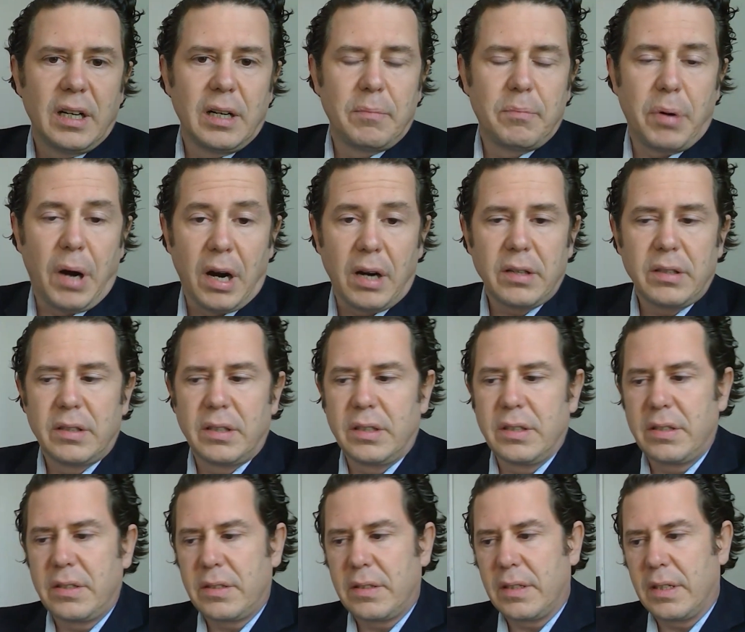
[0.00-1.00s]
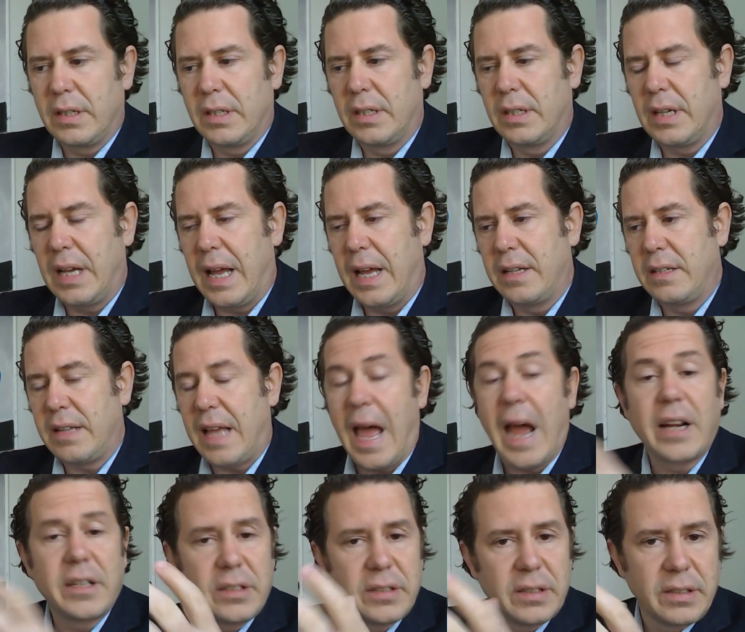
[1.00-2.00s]
partners and
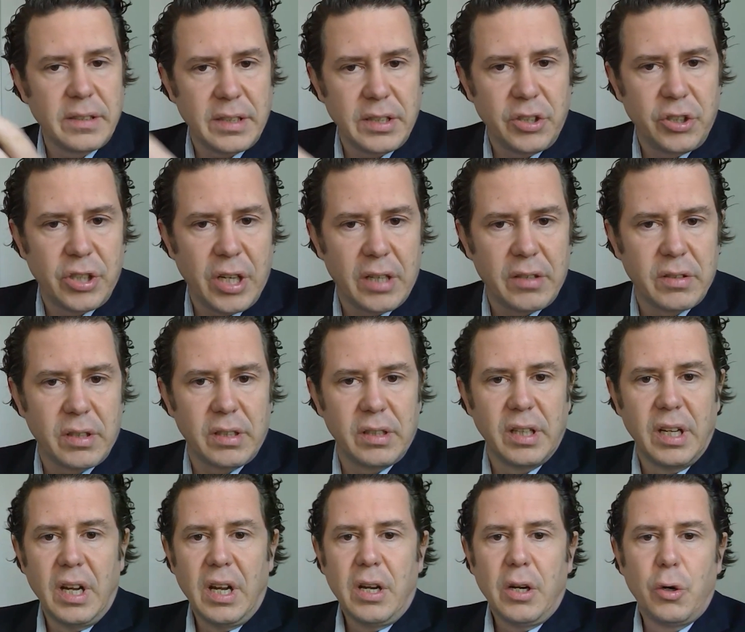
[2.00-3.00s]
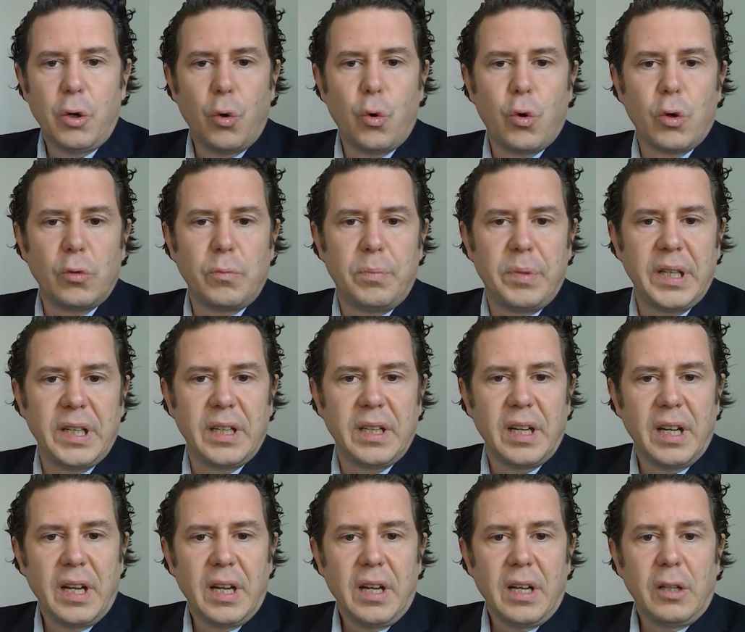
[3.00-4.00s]
actors in general who would
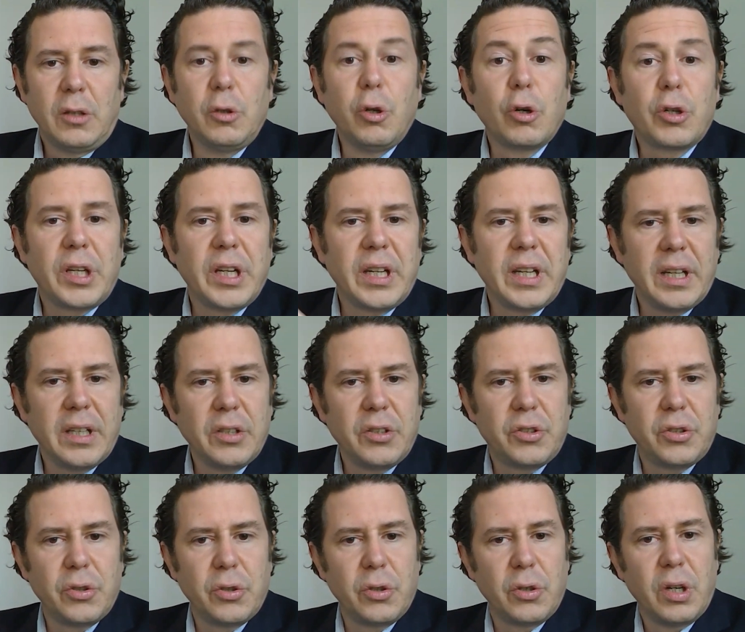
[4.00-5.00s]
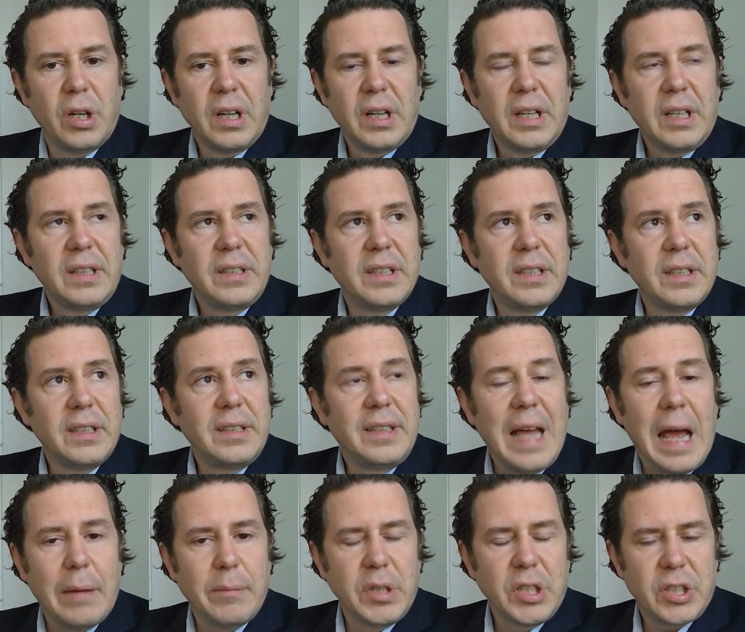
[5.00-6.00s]
be looking into the
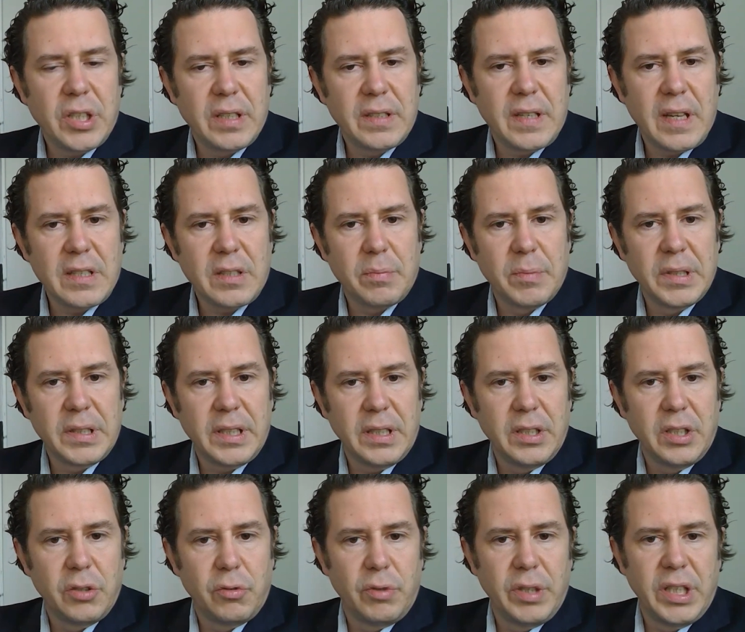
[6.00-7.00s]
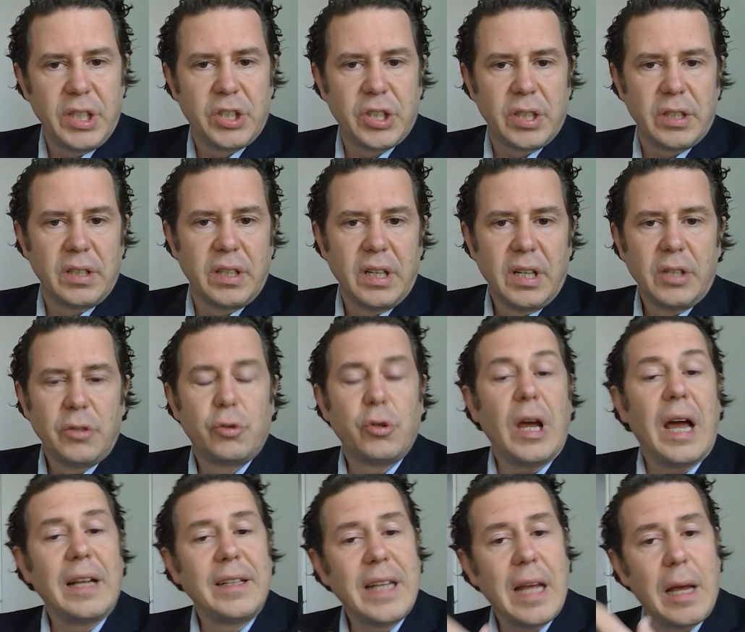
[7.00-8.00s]
damage assessment in the region
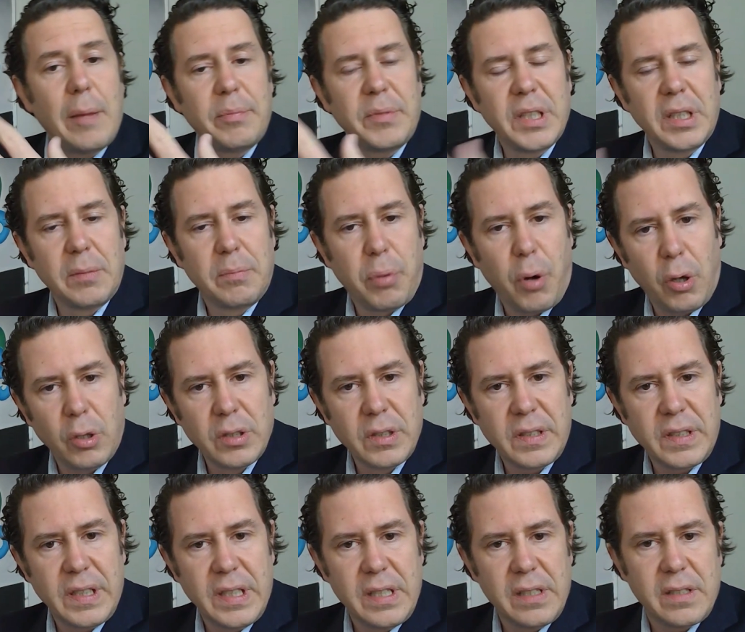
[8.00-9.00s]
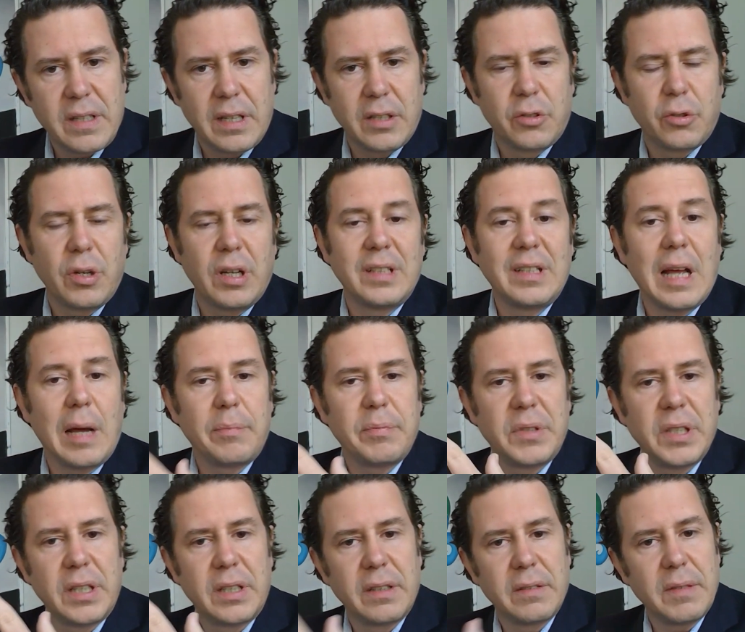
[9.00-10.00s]
to adapt their policies and to
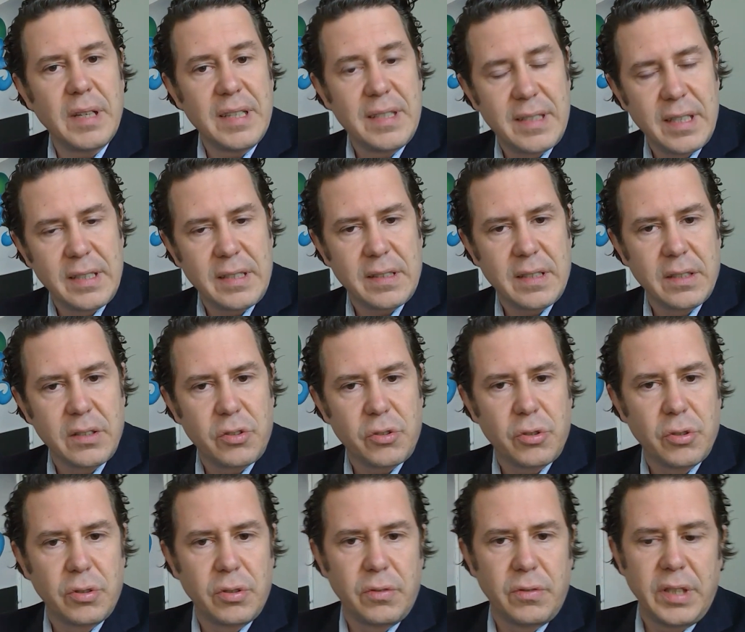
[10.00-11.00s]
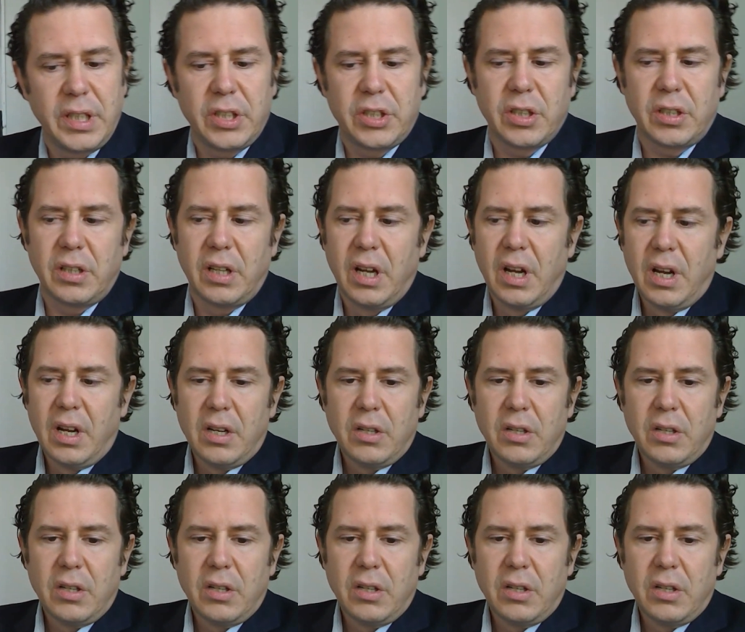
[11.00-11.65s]
adapt their assistance to the region.